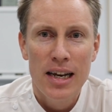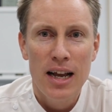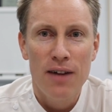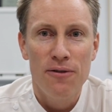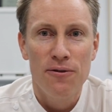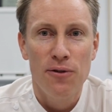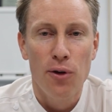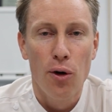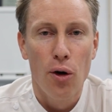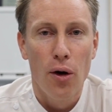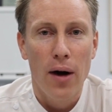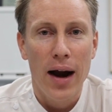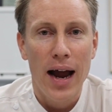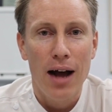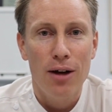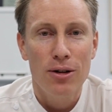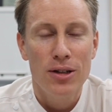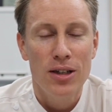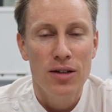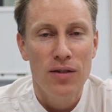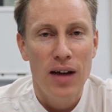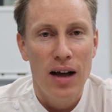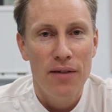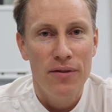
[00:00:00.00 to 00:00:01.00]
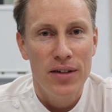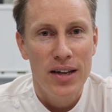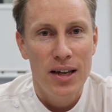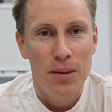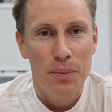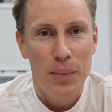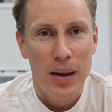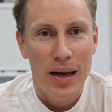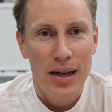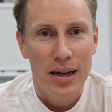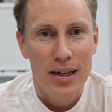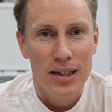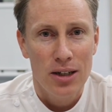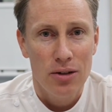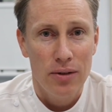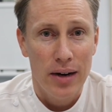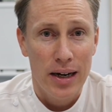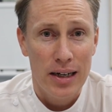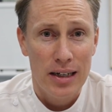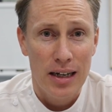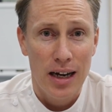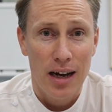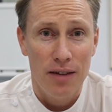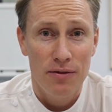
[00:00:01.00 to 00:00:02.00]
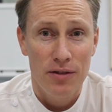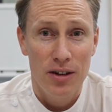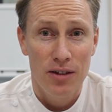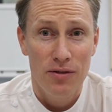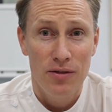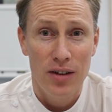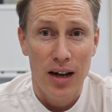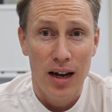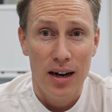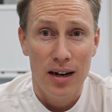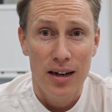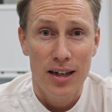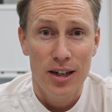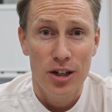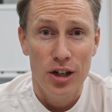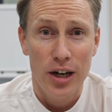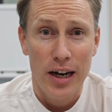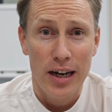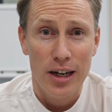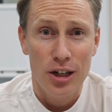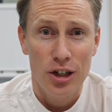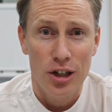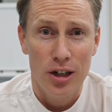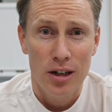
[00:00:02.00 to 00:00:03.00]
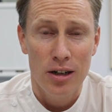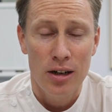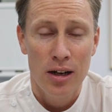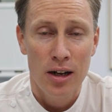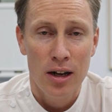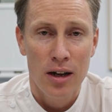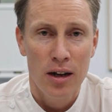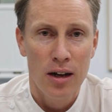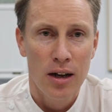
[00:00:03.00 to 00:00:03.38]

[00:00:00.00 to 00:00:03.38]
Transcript: Now 4 hours of having your penis erect after you've done an injection,